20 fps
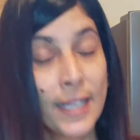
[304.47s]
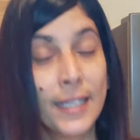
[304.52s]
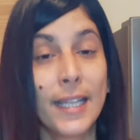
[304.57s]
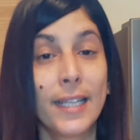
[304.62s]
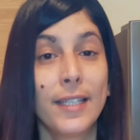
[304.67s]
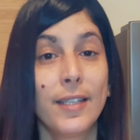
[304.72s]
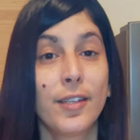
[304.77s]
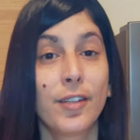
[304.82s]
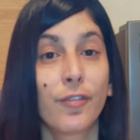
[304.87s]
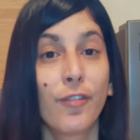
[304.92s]

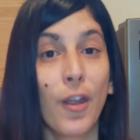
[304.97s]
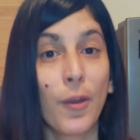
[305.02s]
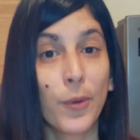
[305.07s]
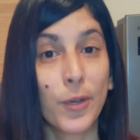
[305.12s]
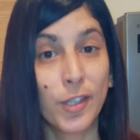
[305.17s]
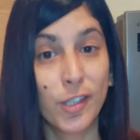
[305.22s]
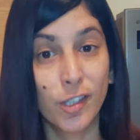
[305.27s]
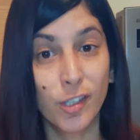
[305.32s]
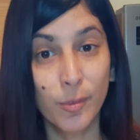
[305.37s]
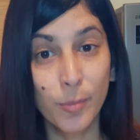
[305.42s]
that is
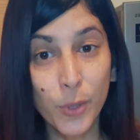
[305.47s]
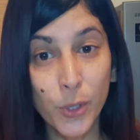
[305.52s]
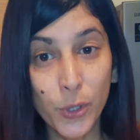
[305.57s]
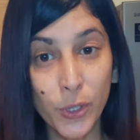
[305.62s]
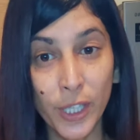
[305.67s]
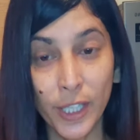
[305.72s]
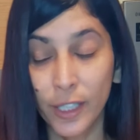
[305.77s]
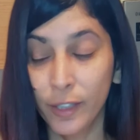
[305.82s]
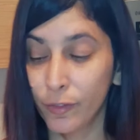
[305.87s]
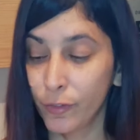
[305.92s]
very
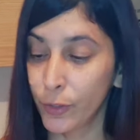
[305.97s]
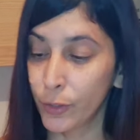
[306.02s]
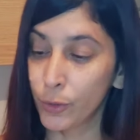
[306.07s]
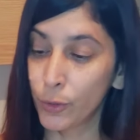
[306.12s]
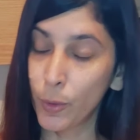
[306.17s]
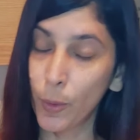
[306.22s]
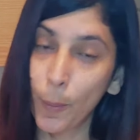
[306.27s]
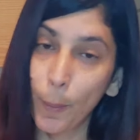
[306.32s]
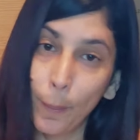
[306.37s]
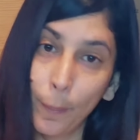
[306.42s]
smooth, and if you